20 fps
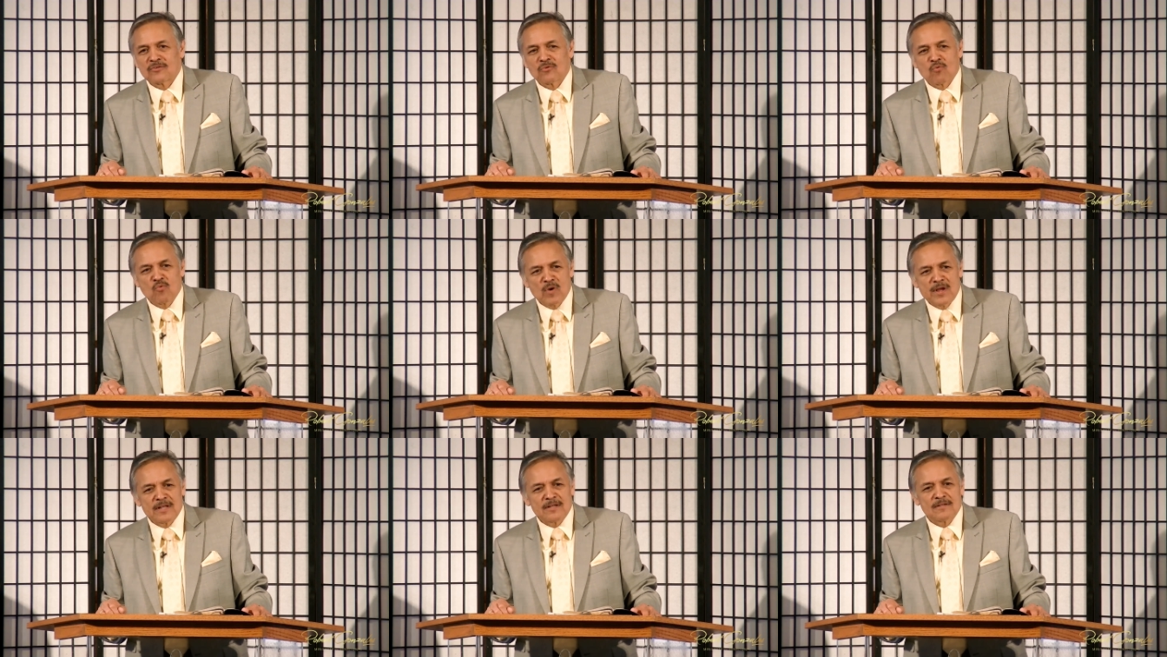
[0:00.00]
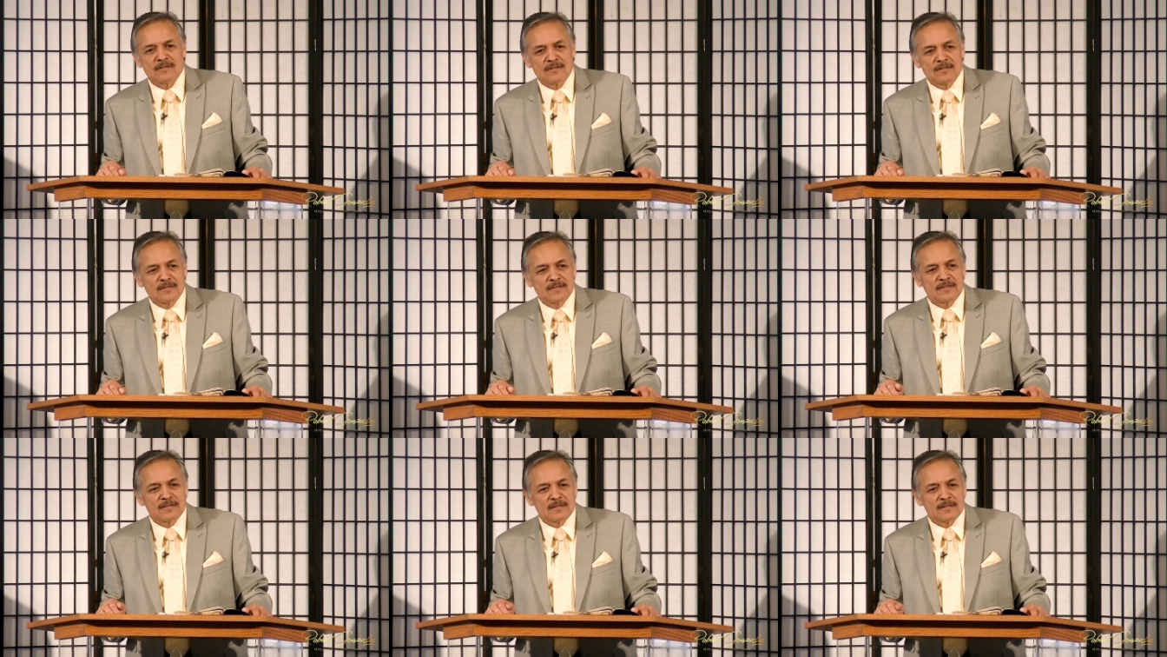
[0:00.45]
The
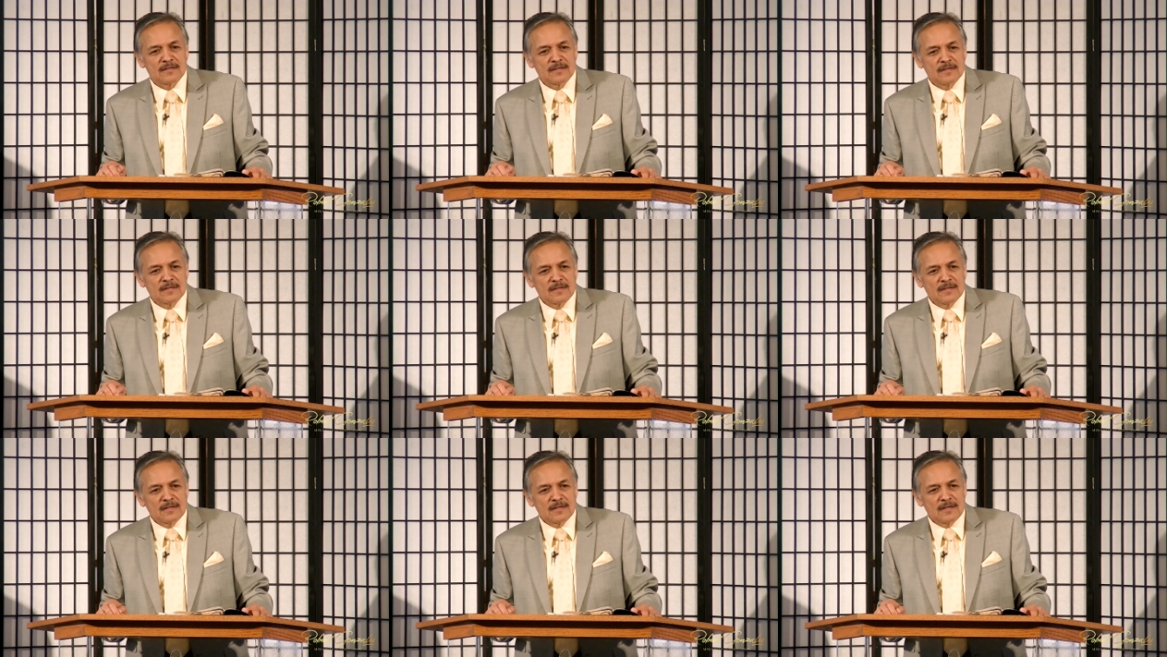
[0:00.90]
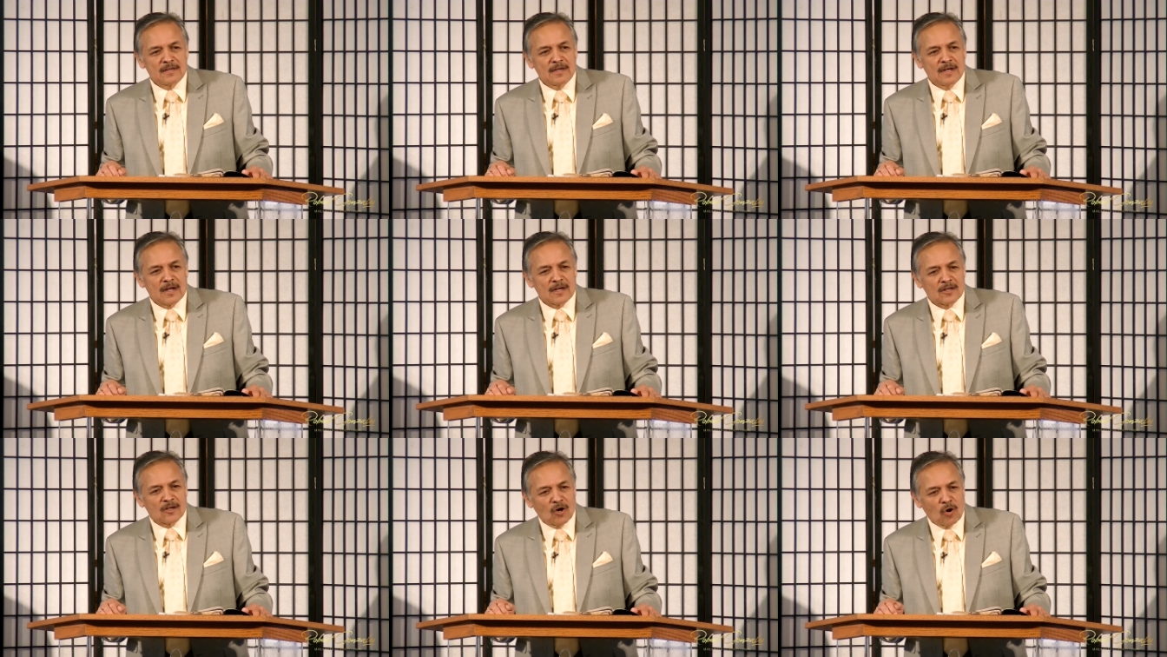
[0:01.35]
wind, it
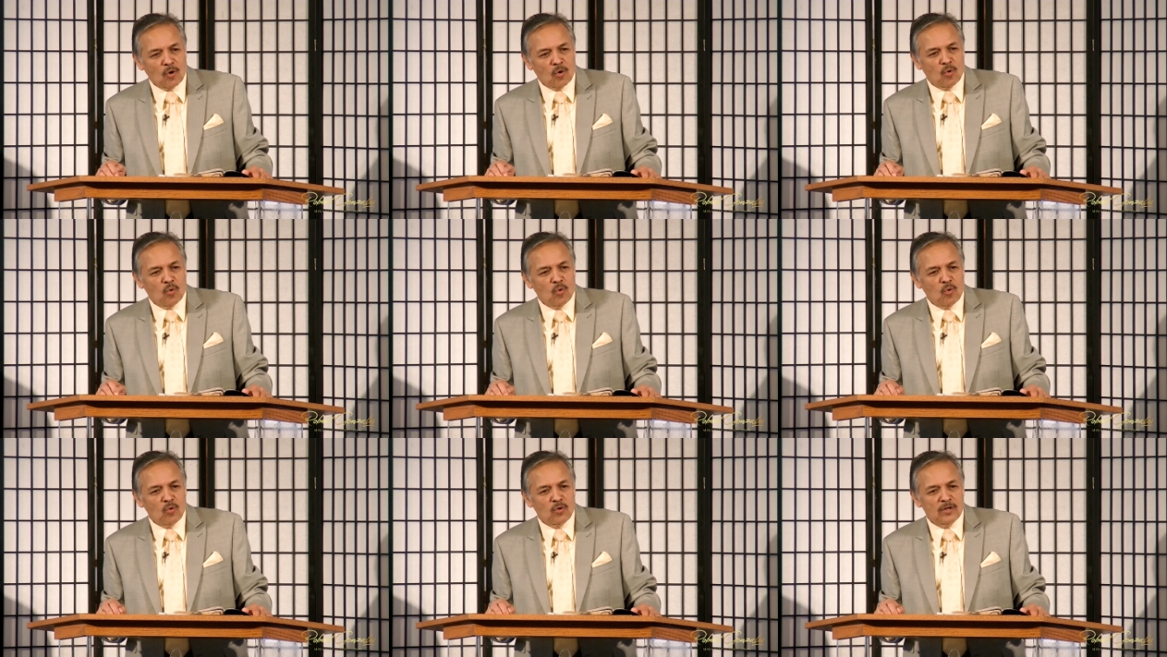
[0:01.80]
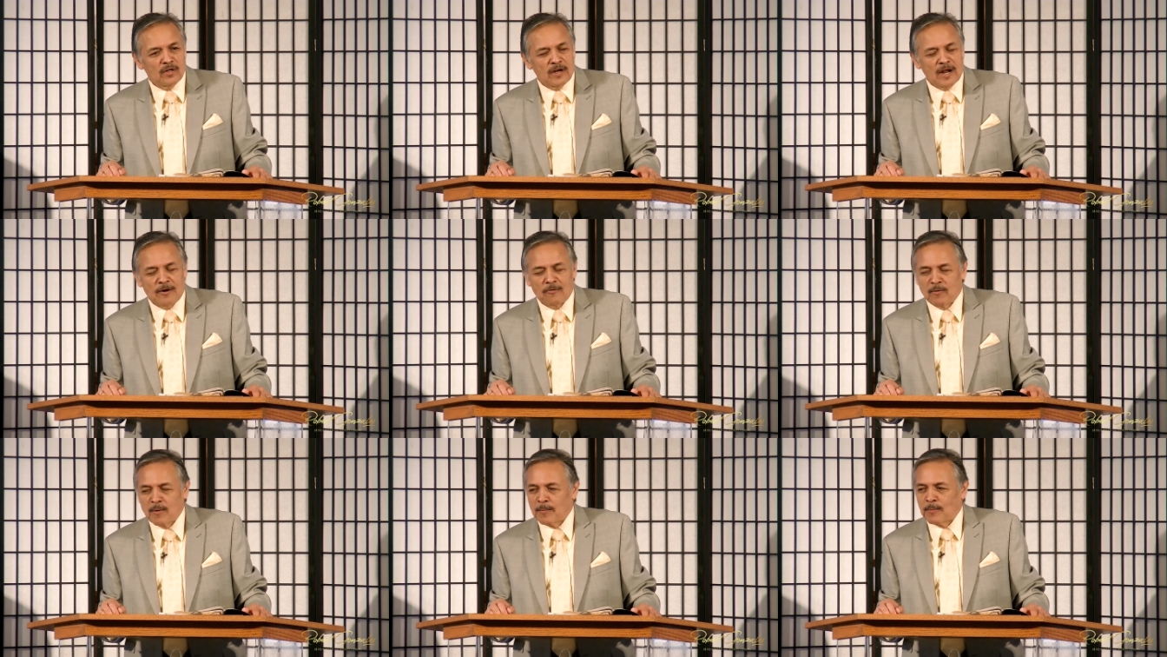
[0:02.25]
got cold, and
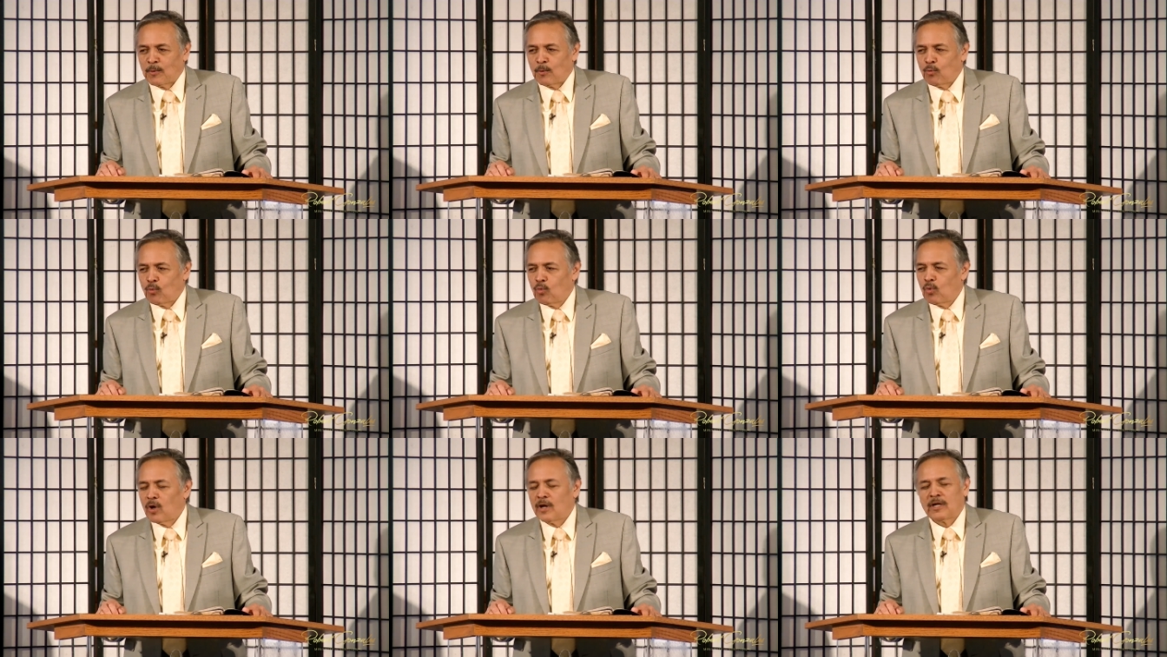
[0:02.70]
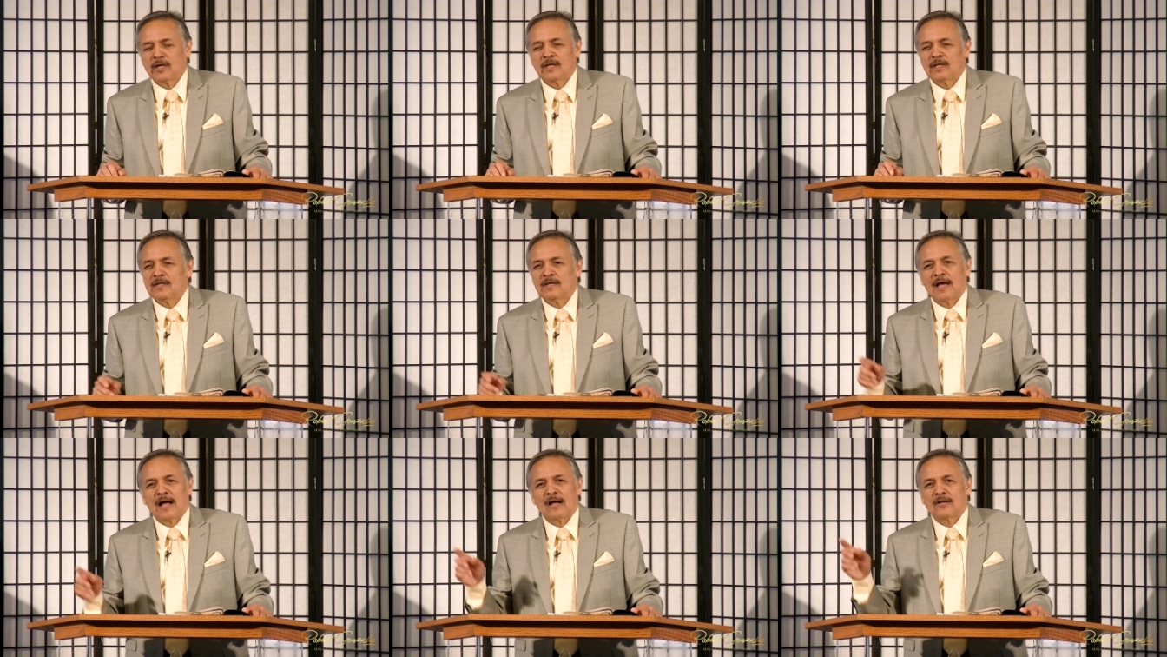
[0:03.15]
I remember
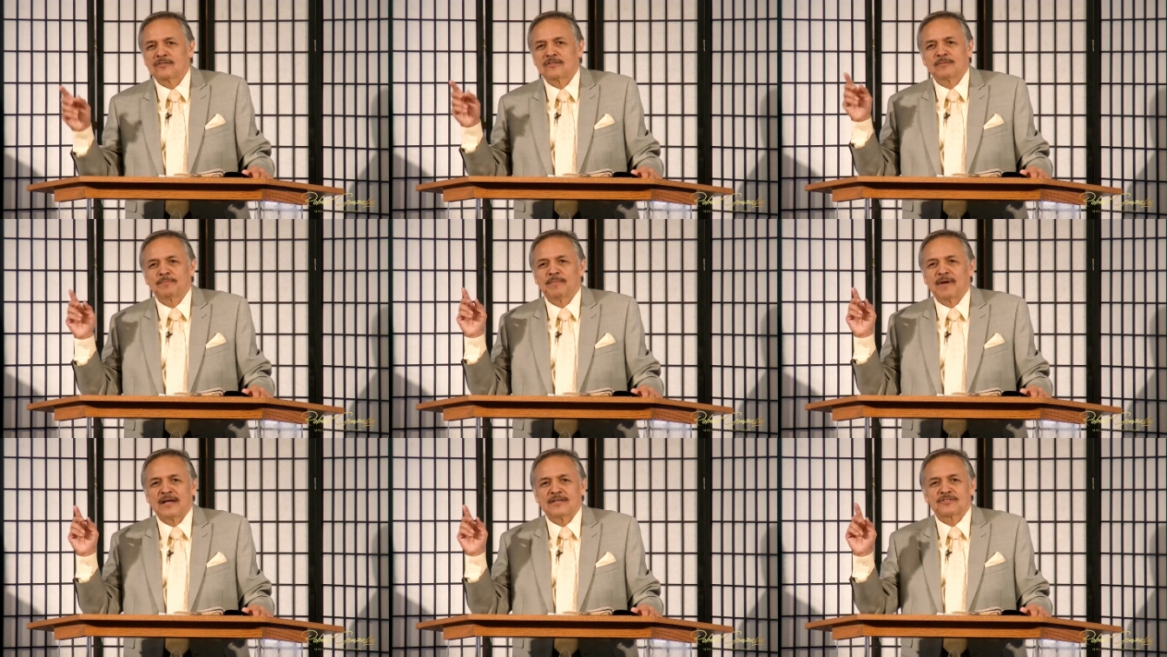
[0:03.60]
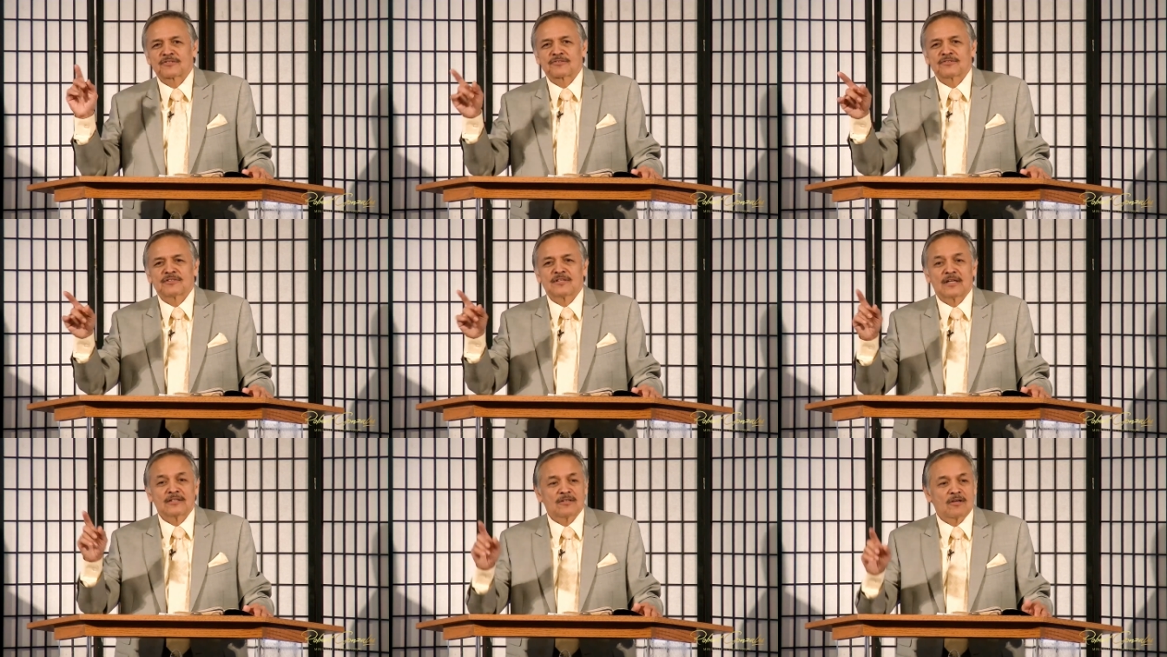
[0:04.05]
running out to Pastor
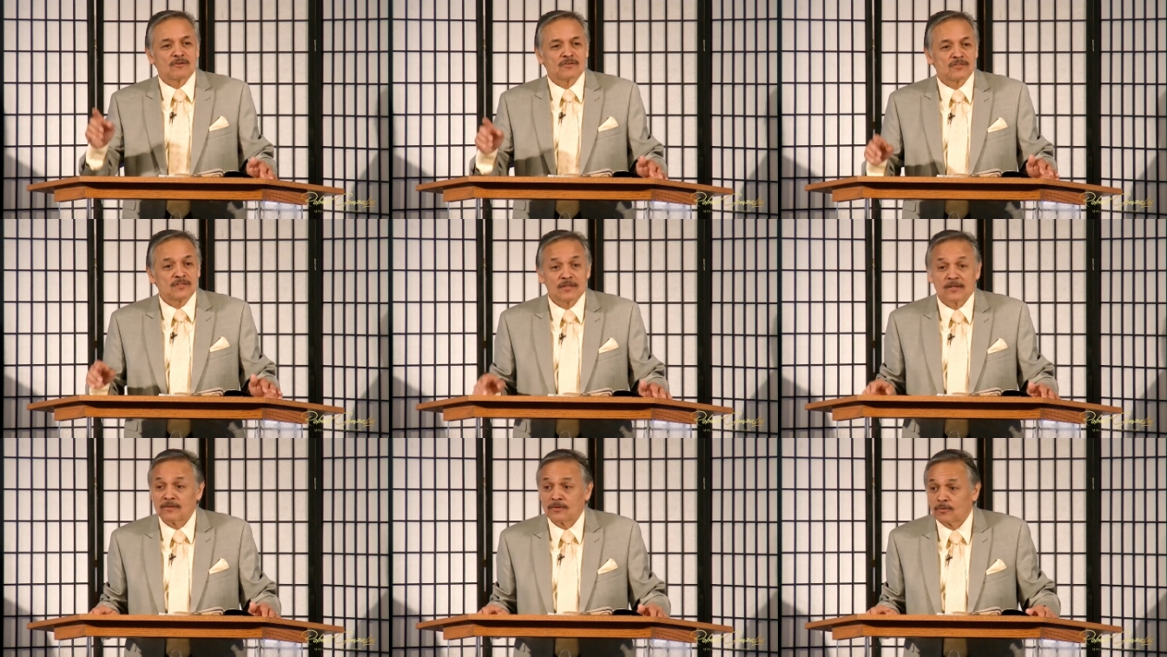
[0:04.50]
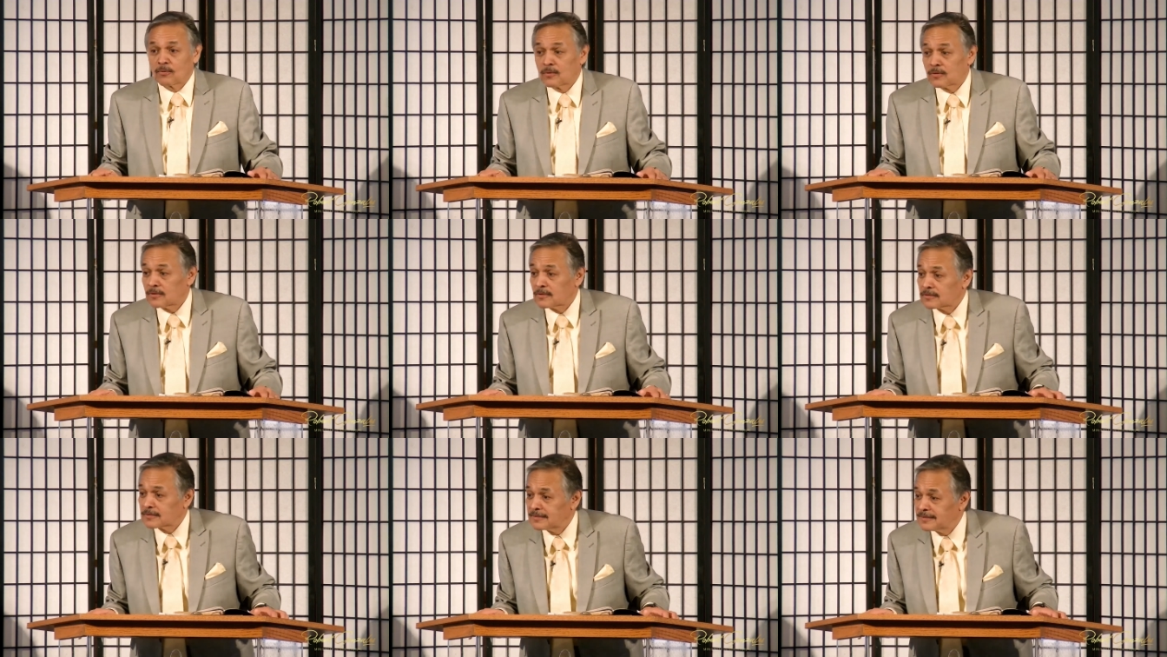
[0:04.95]
Christine. I thought it was the end of the
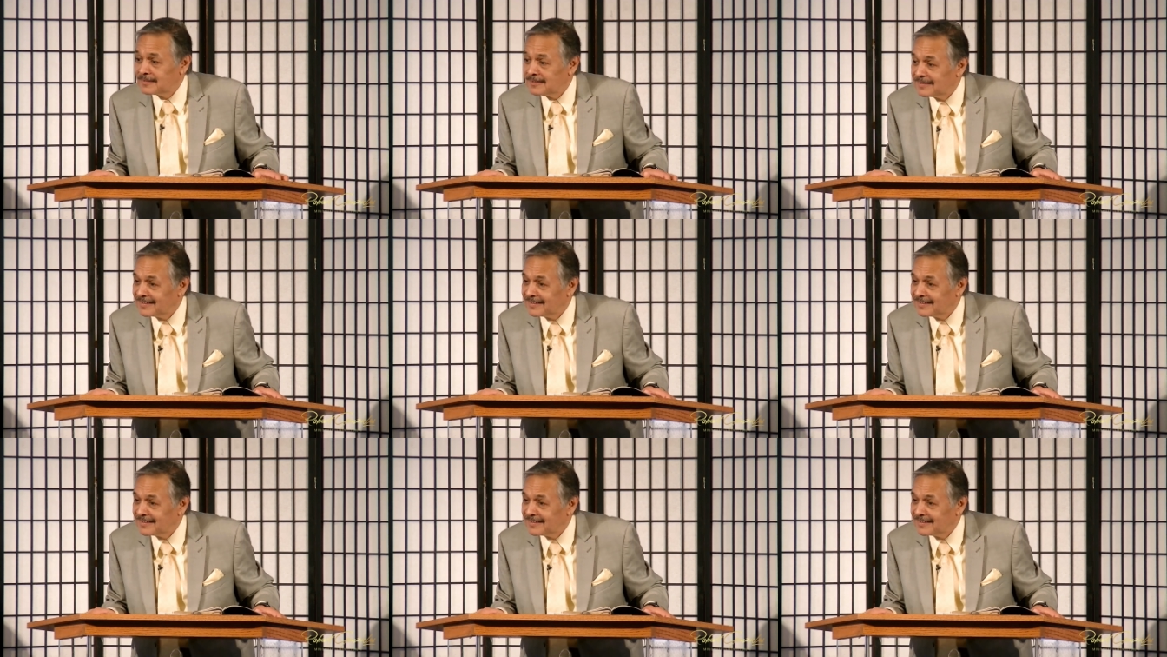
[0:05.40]
world.